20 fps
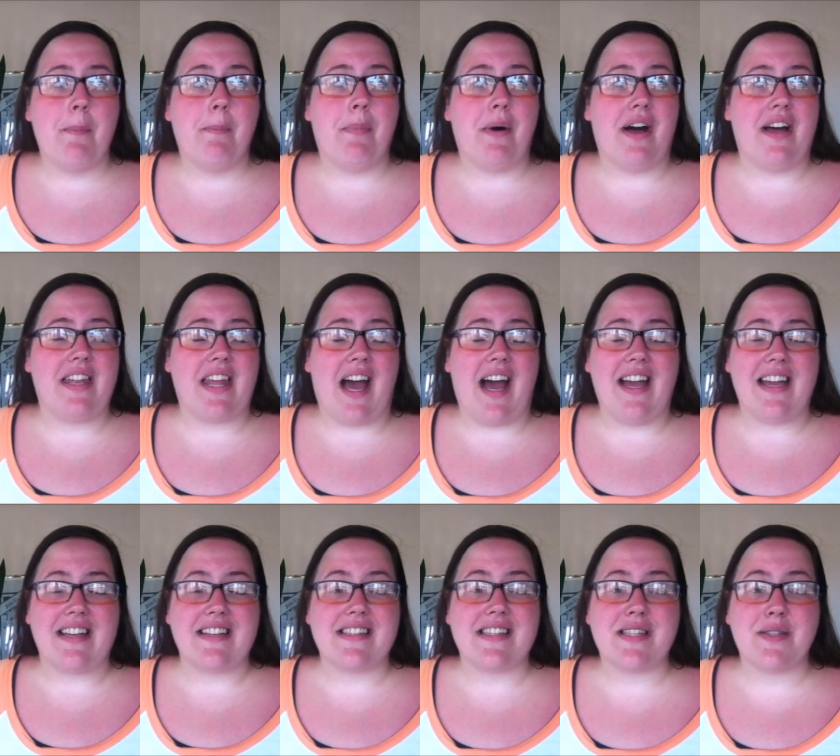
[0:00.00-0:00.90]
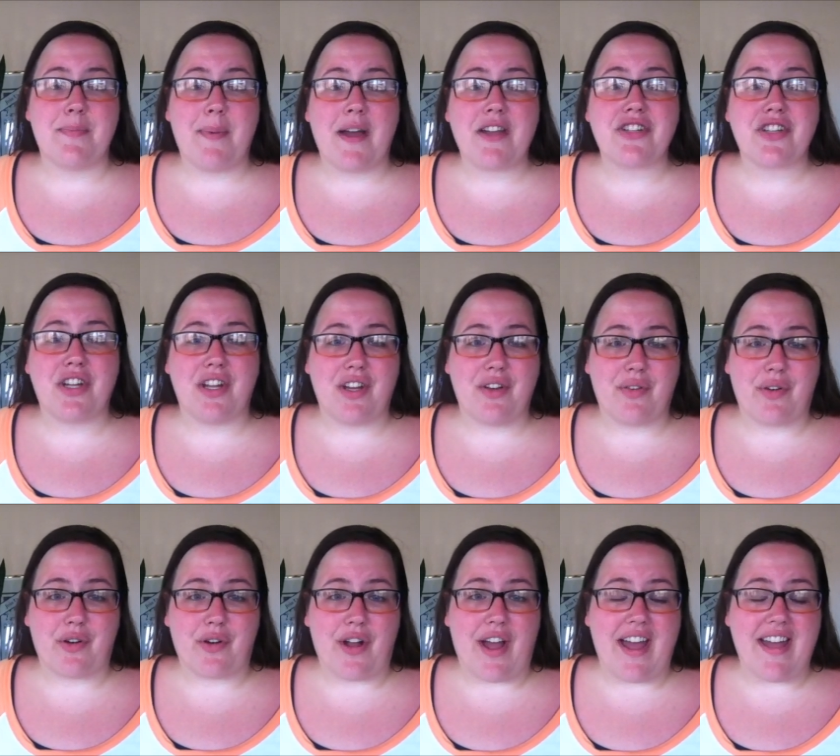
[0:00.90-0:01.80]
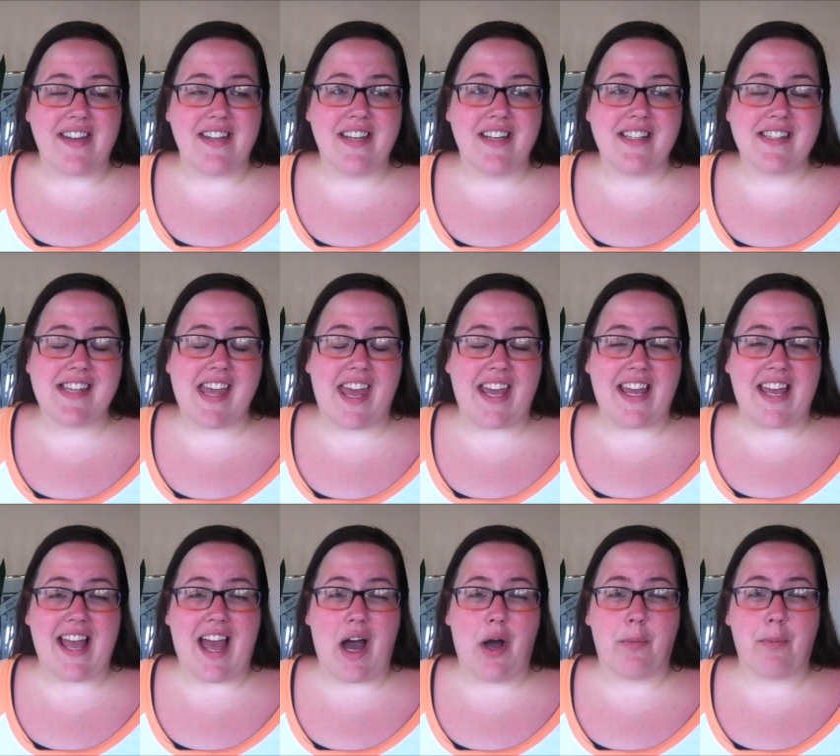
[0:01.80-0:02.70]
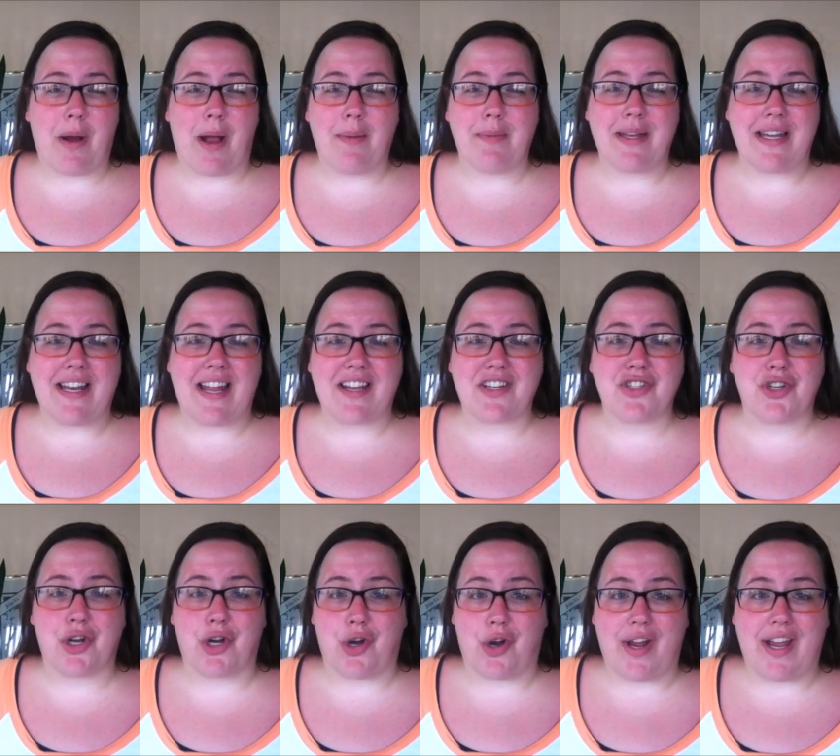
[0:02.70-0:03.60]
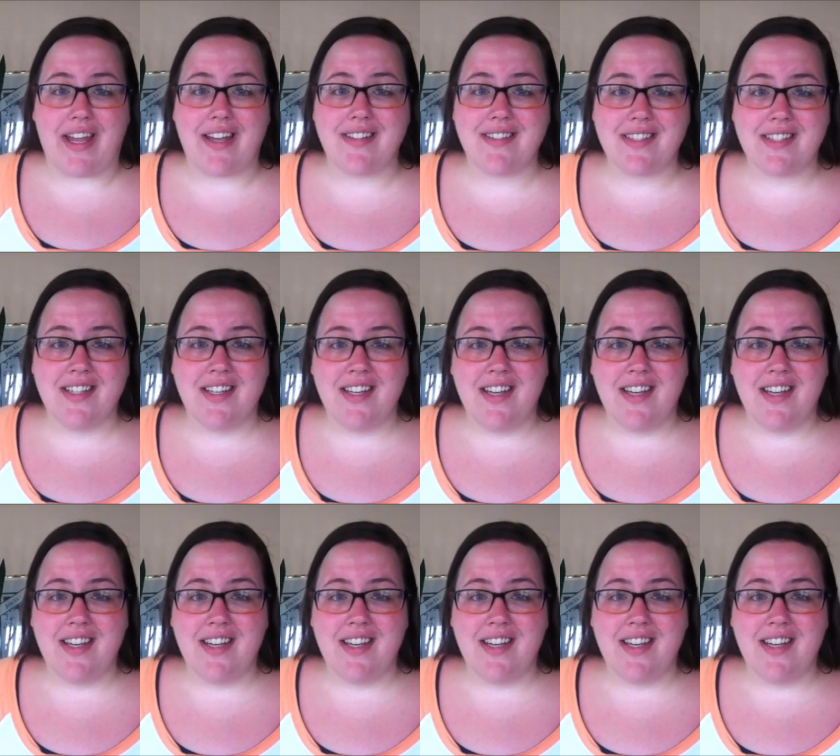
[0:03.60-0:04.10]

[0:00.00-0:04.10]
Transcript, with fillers: but I especially regret taking out probably an extra grand